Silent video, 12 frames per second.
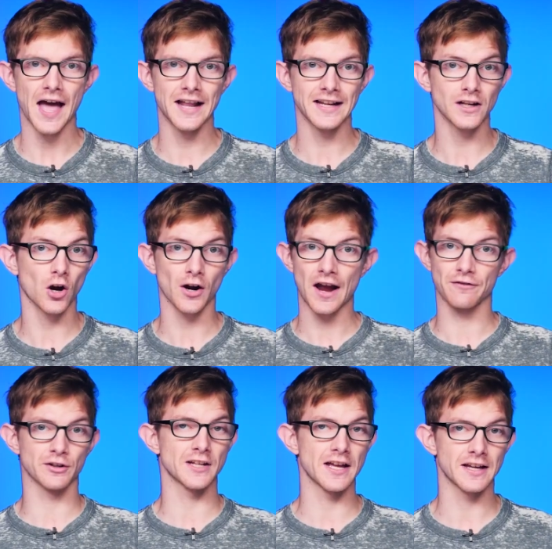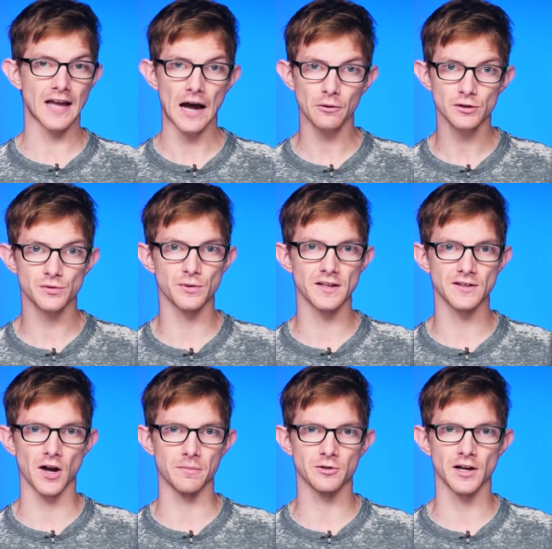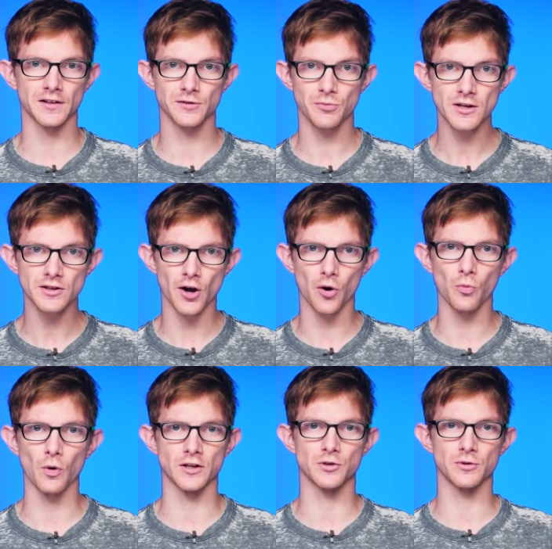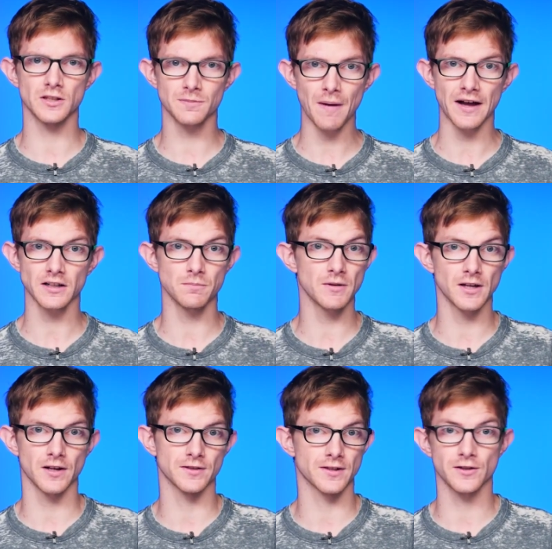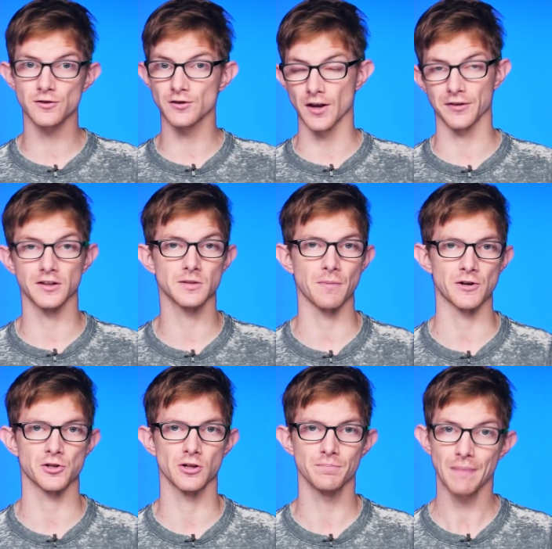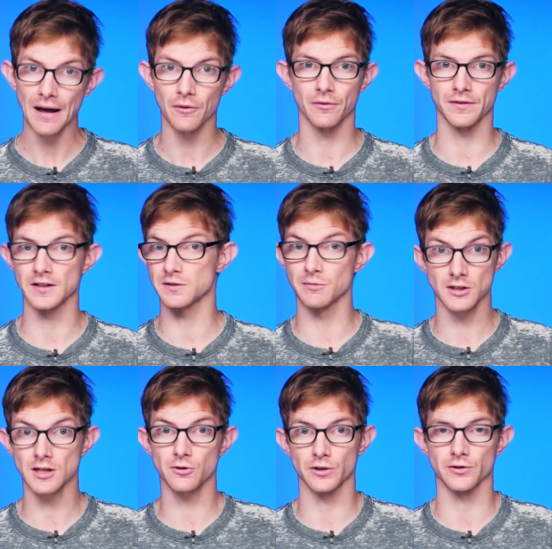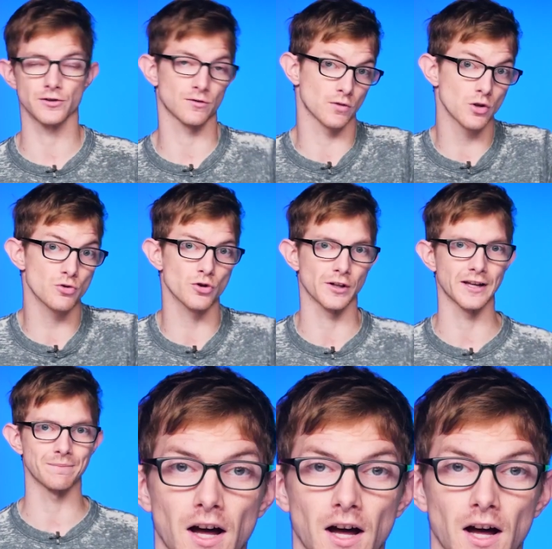And in our everyday encounters with these objects, we know what to expect because there's nothing special about these materials, usually.